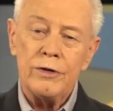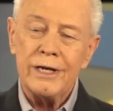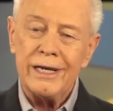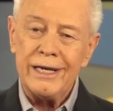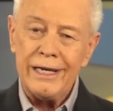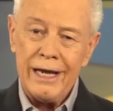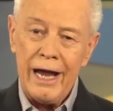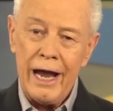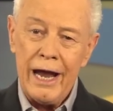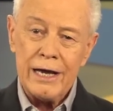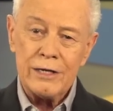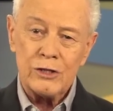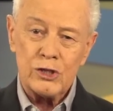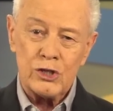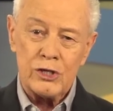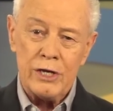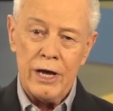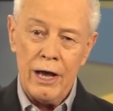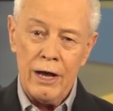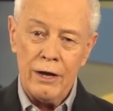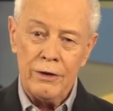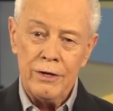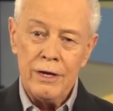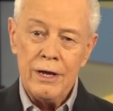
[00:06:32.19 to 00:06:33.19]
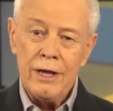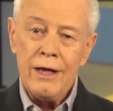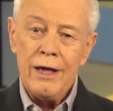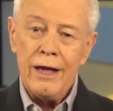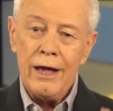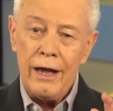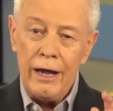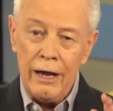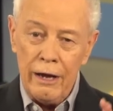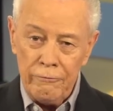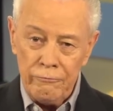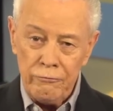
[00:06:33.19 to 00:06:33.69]
to cast down
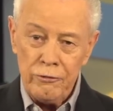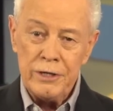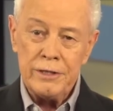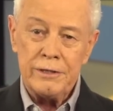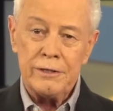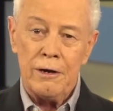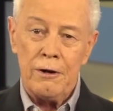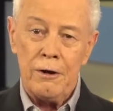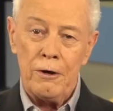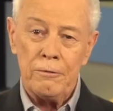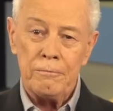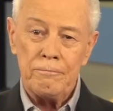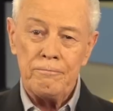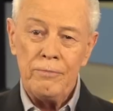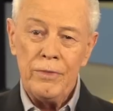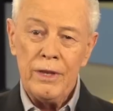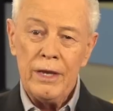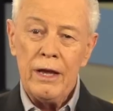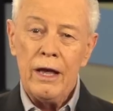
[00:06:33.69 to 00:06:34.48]
every thought,